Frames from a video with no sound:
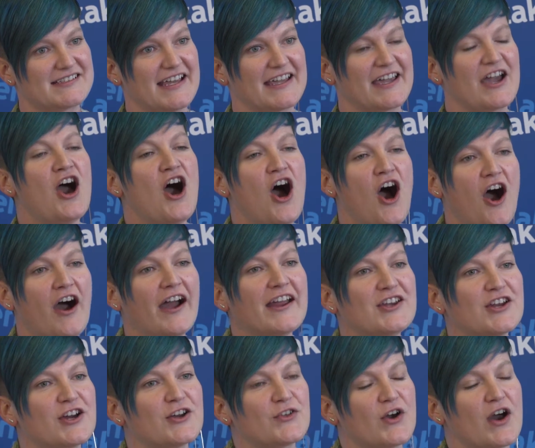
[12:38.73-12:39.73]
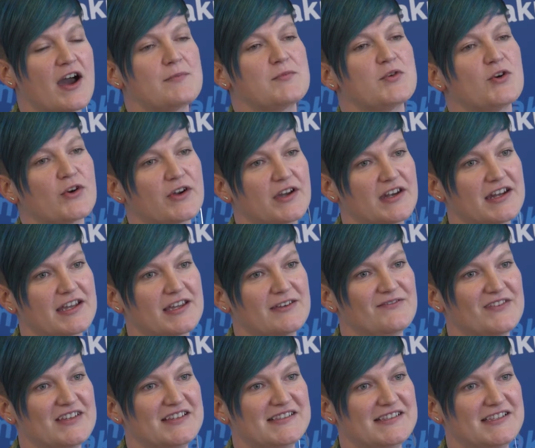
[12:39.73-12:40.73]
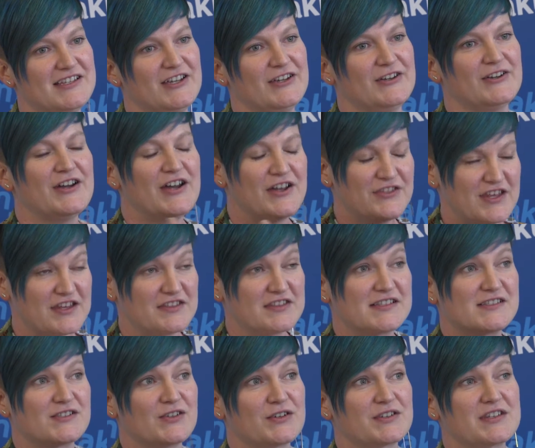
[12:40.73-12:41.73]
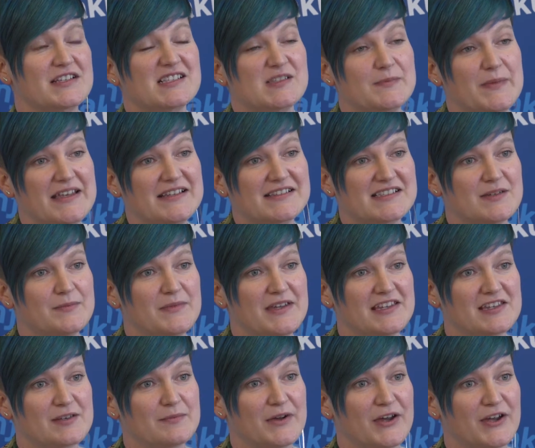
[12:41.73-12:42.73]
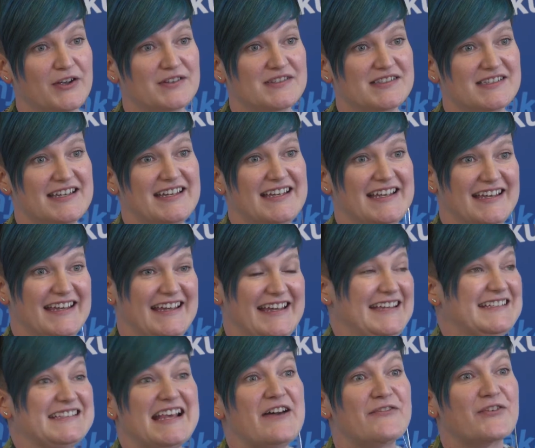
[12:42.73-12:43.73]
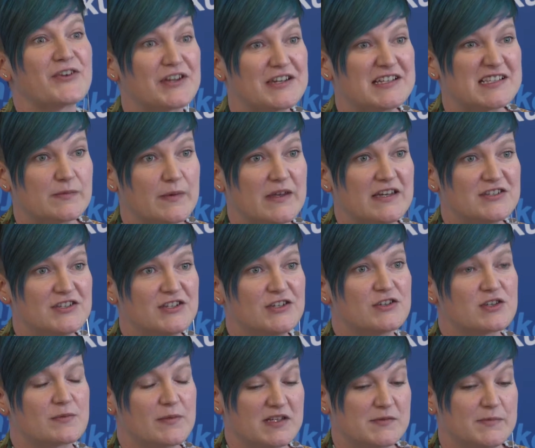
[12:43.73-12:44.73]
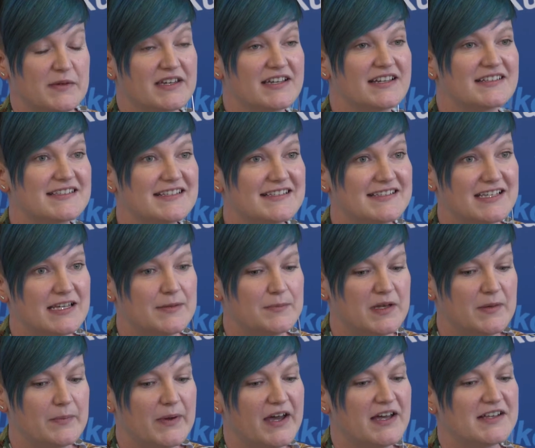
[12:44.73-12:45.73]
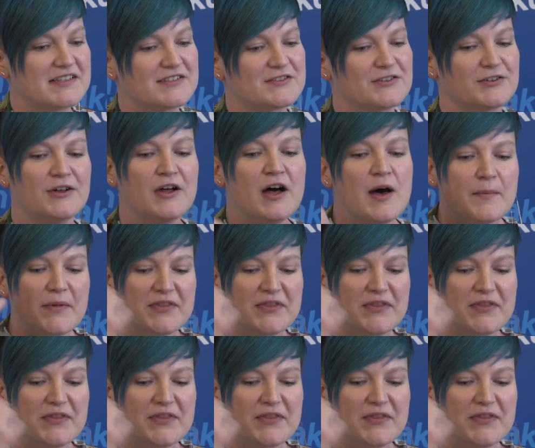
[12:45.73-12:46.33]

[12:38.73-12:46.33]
Like, I know that I'm not going to convince you that the song that speaks to me the most is ever going to speak to you the most, because it's deeply personal.